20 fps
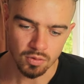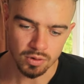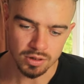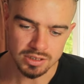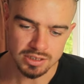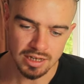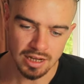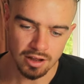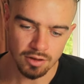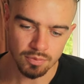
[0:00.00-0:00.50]

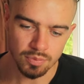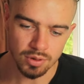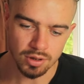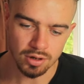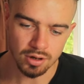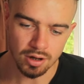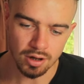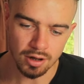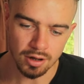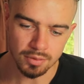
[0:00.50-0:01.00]
which had
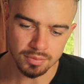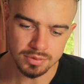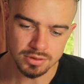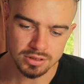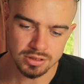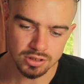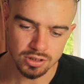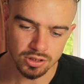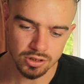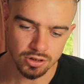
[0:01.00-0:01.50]
been
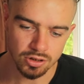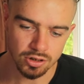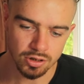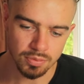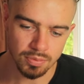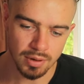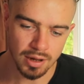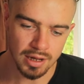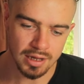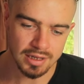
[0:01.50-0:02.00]

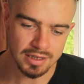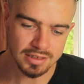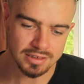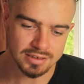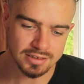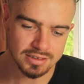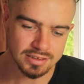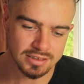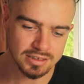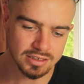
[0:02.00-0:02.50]
obscured by
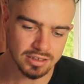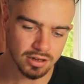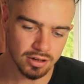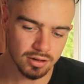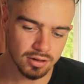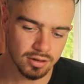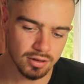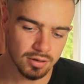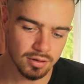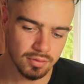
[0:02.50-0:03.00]
his
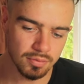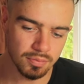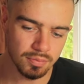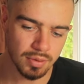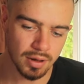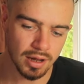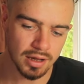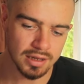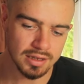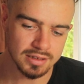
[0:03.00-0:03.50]
stu-
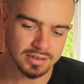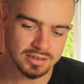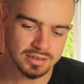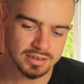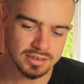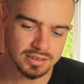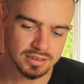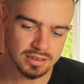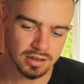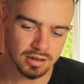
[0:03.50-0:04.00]
by his
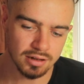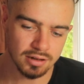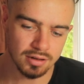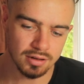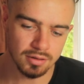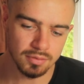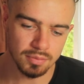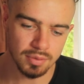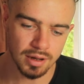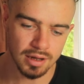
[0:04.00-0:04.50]
stu-
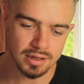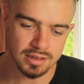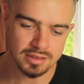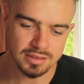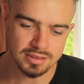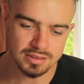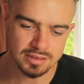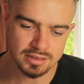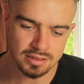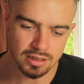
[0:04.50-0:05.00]
by
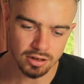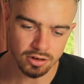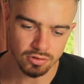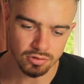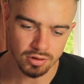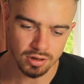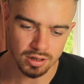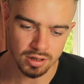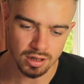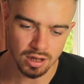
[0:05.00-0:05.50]
his
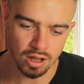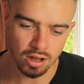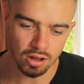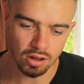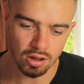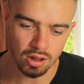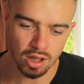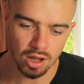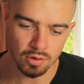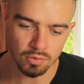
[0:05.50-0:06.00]
stuttering
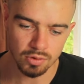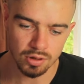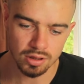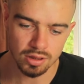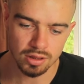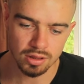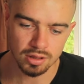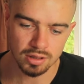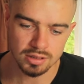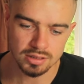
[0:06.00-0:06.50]
along
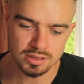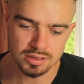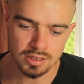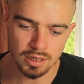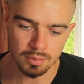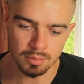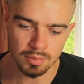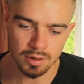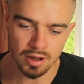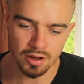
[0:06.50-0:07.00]
with
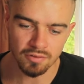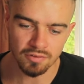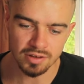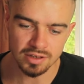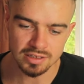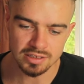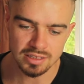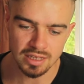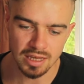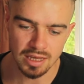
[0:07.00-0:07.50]
some of
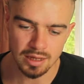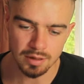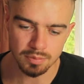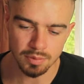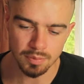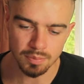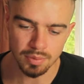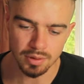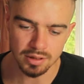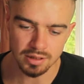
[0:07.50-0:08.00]
his
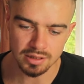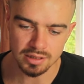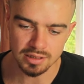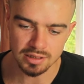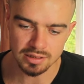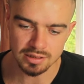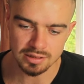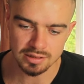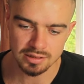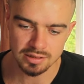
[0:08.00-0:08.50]

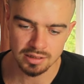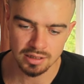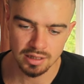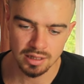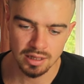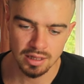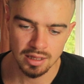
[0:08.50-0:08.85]
capabilities.